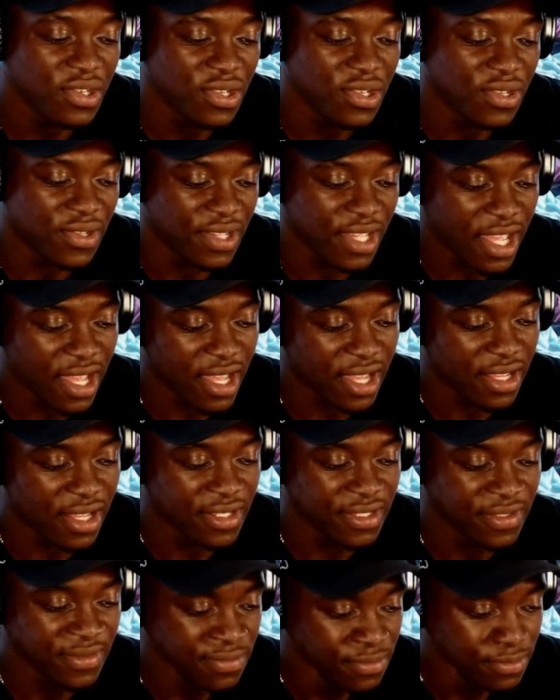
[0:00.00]
Yeah.
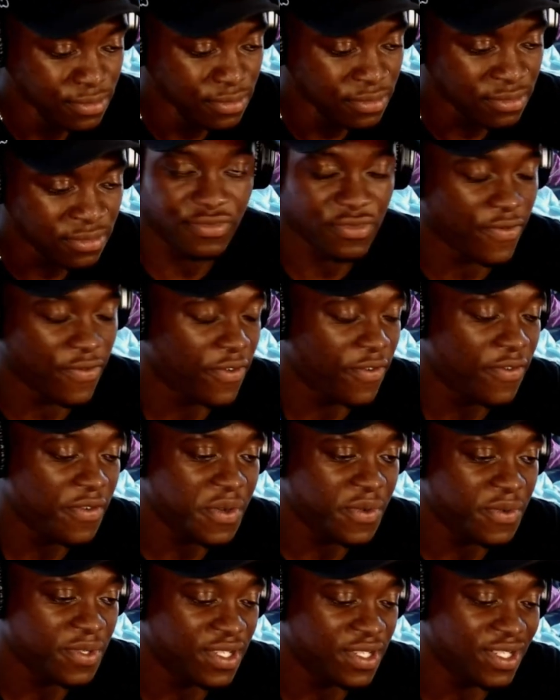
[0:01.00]
For
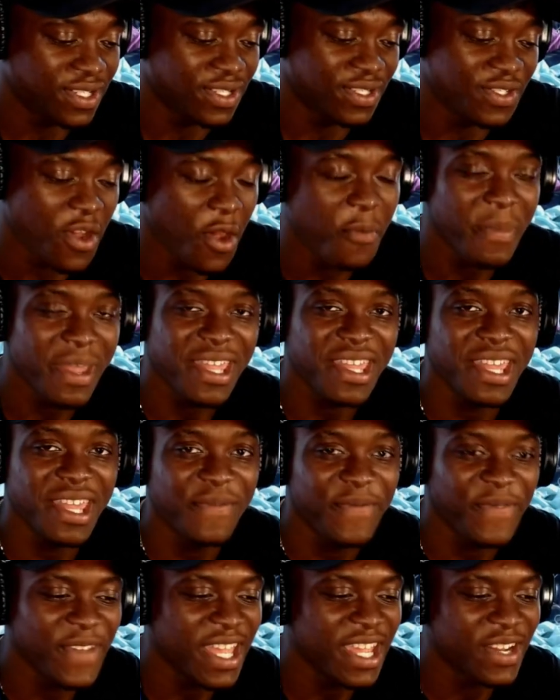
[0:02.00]
real. Don't make it in
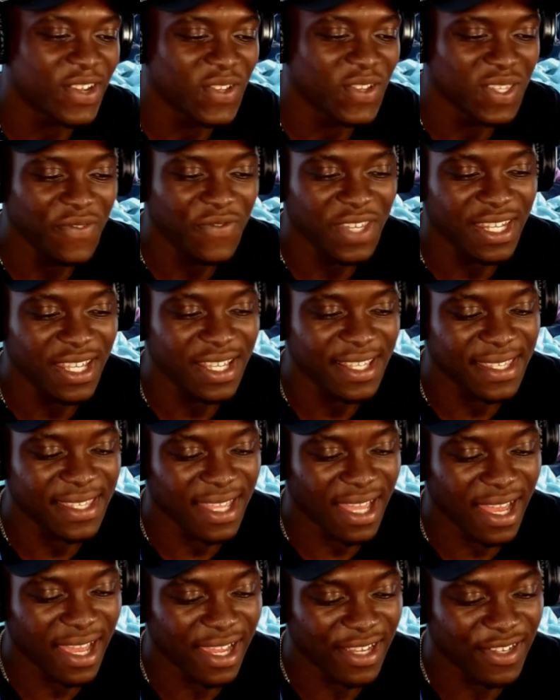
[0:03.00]
vain, because if he does
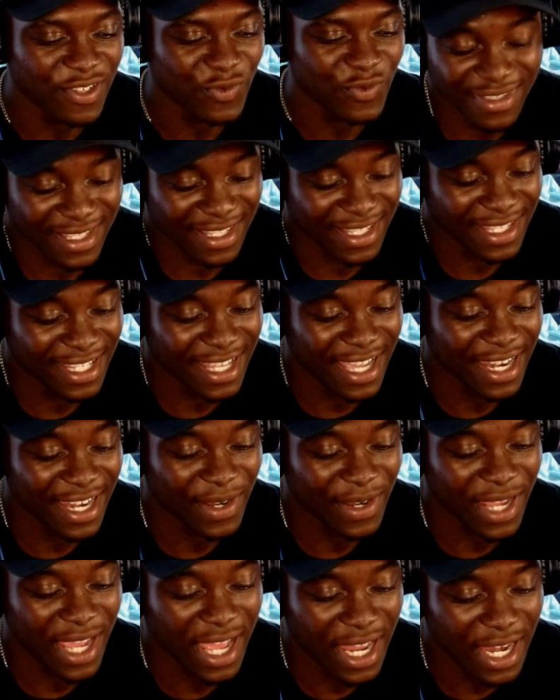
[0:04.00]
die, then
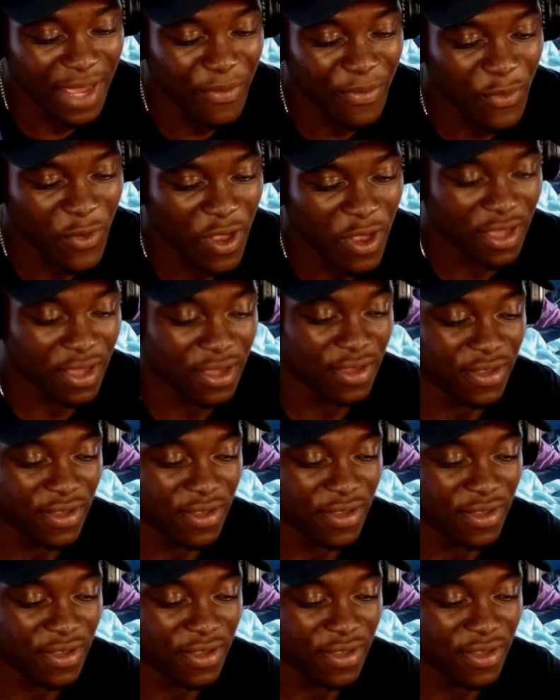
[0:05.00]
yeah, then what?